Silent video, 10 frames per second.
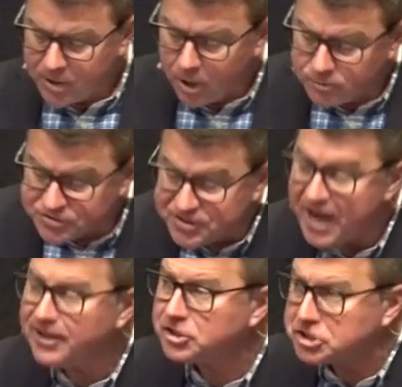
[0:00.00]

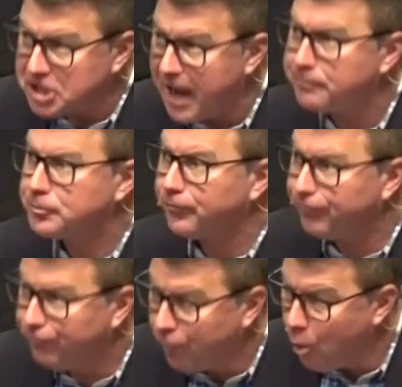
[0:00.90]
Hosea chapter
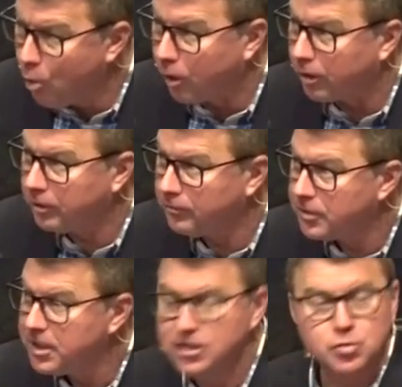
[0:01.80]
4
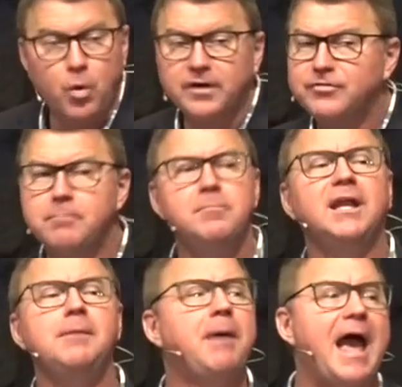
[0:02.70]
is one of the
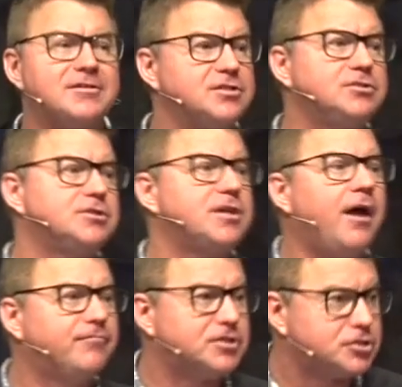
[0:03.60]
many passages
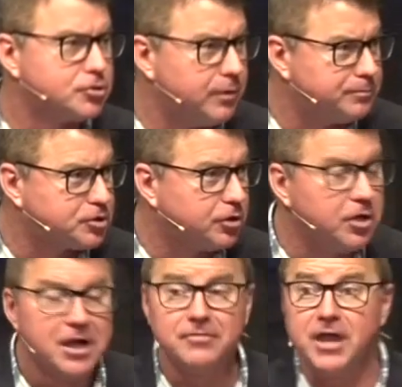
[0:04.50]
of the
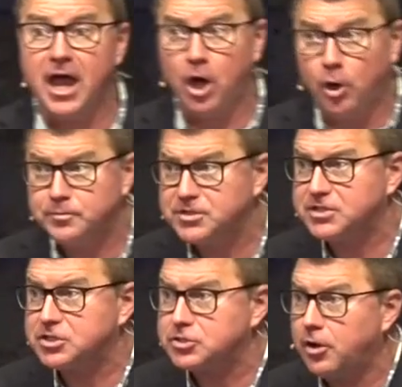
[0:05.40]
scripture that helps
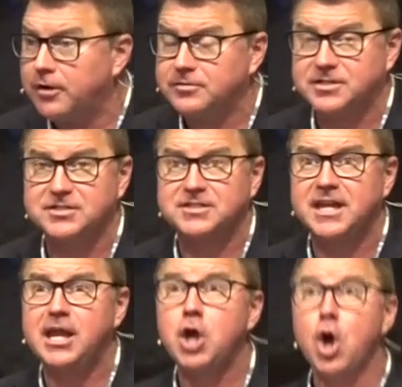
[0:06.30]
us start to
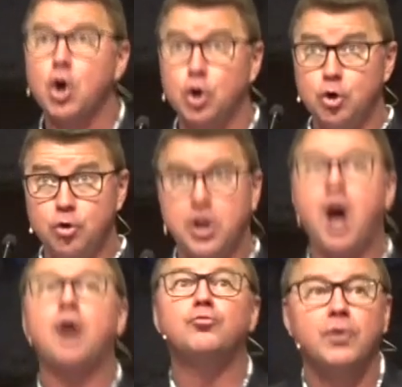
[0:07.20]
see who
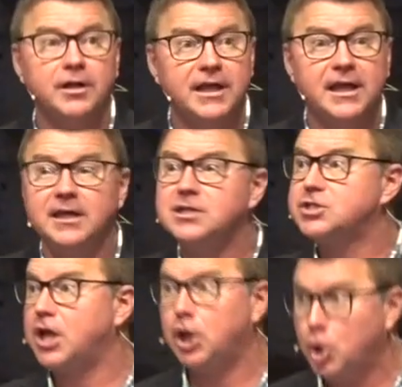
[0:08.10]
God really
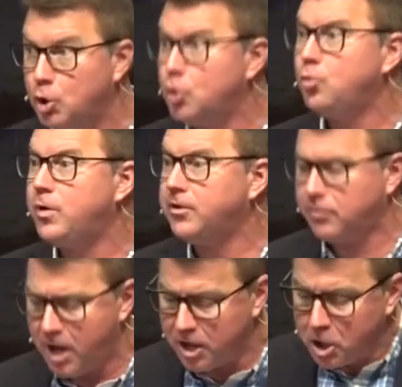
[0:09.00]
is and who we are
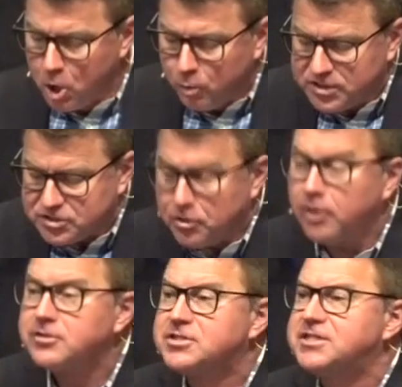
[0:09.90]
not. We
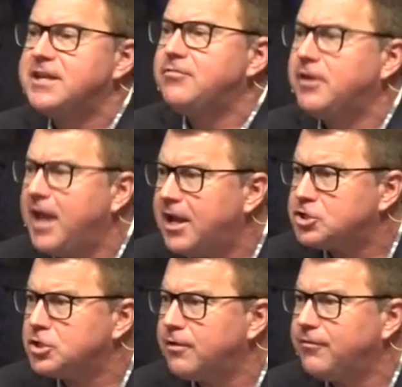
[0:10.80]
start to see the
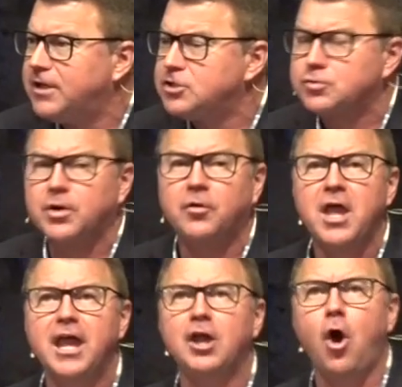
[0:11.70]
nation of Israel
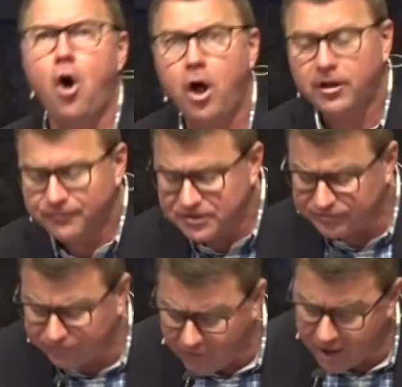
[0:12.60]
in all of
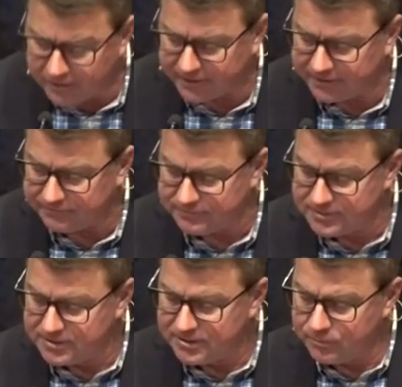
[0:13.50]
its folly
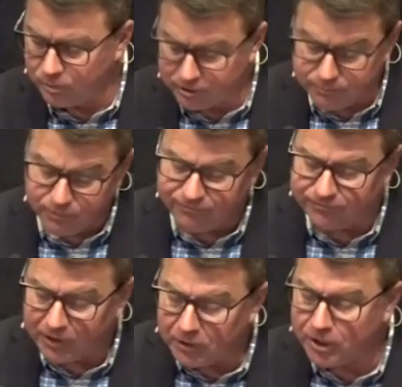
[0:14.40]
and we're going to move
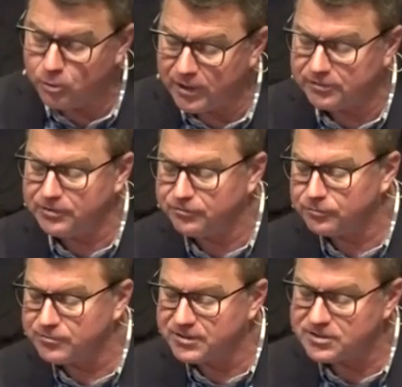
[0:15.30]
very quickly
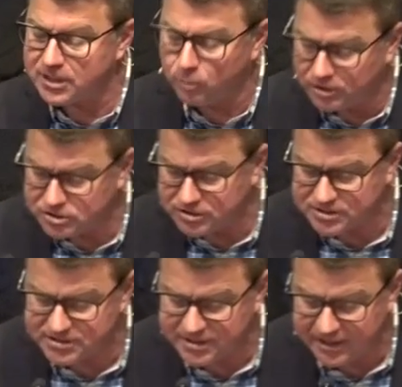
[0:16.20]
through this. I want you to
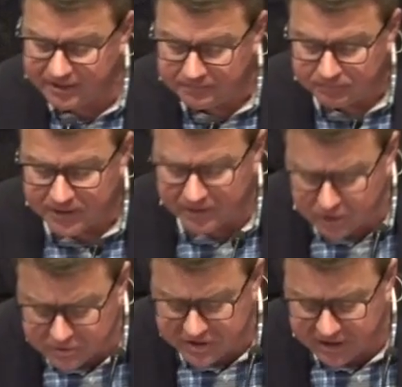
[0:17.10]
see in
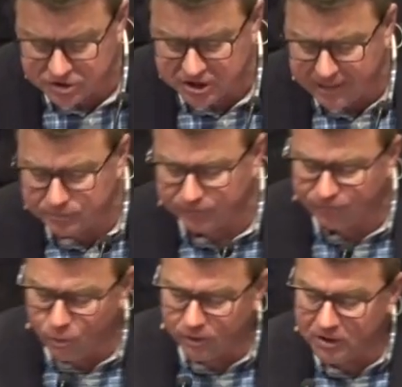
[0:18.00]
Hosea chapter
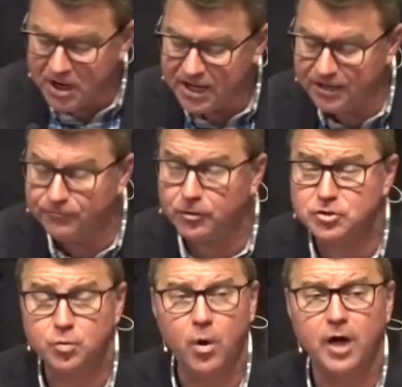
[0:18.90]
4, in
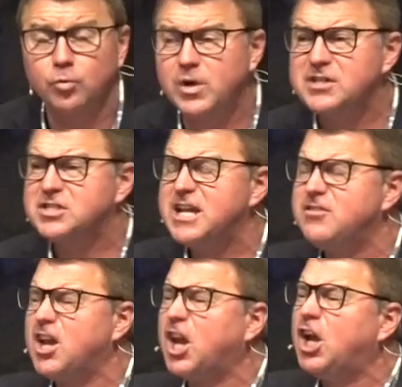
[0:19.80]
verse 1, we see
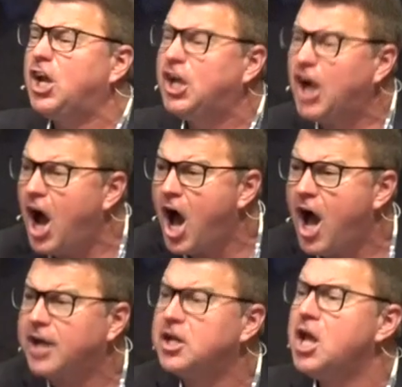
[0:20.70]
that
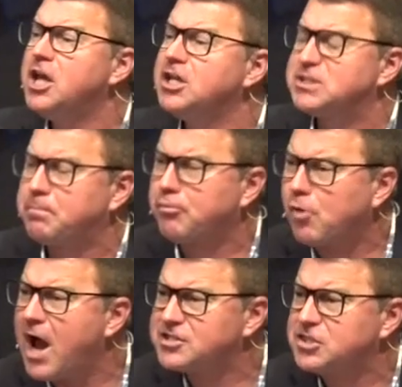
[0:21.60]
God is
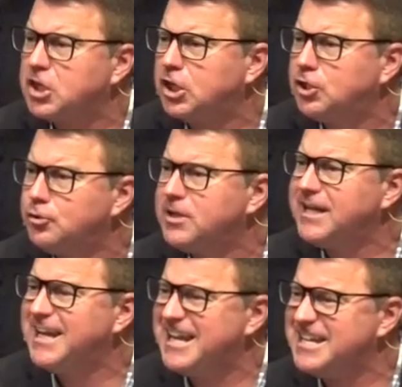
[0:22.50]

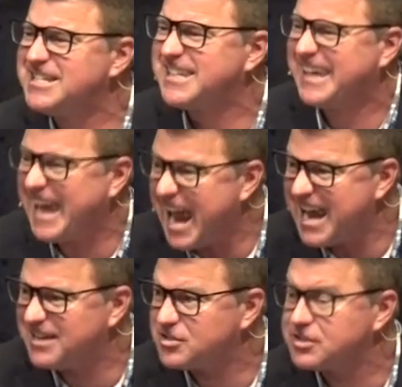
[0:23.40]
prosecuting his
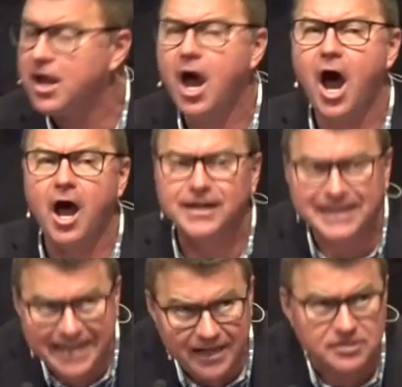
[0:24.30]
case
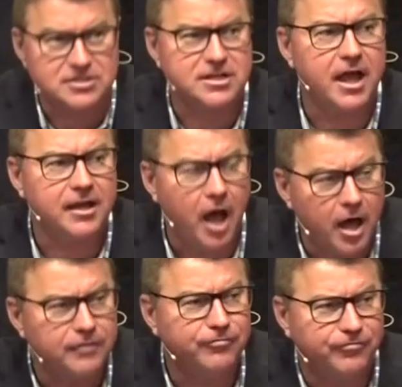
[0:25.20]
against an
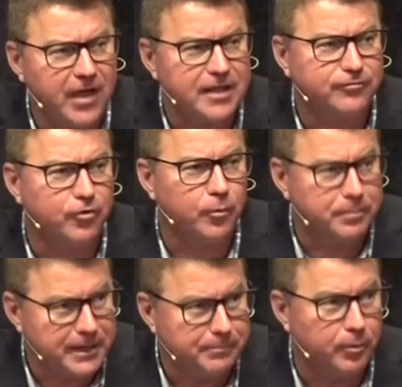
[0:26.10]
unfaithful
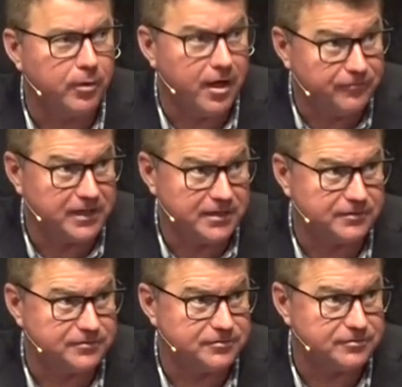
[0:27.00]
people of
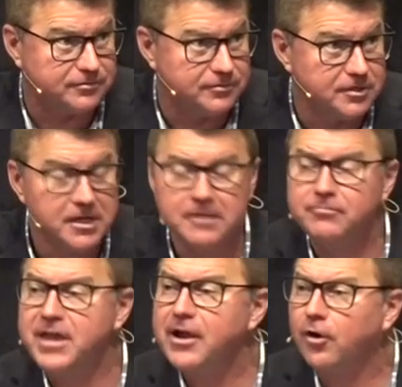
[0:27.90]
his.
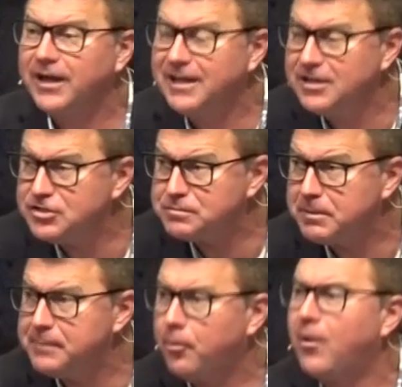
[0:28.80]
They are his
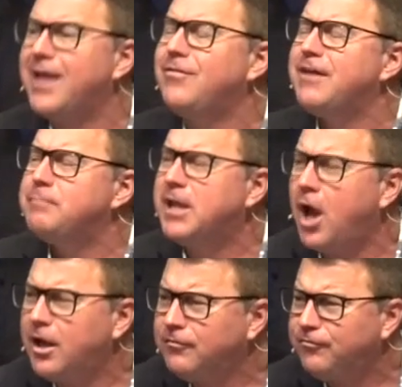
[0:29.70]
people and they've been
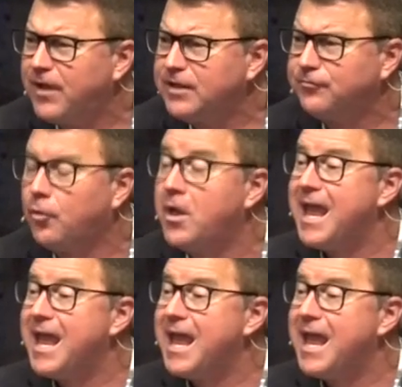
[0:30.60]
unfaithful,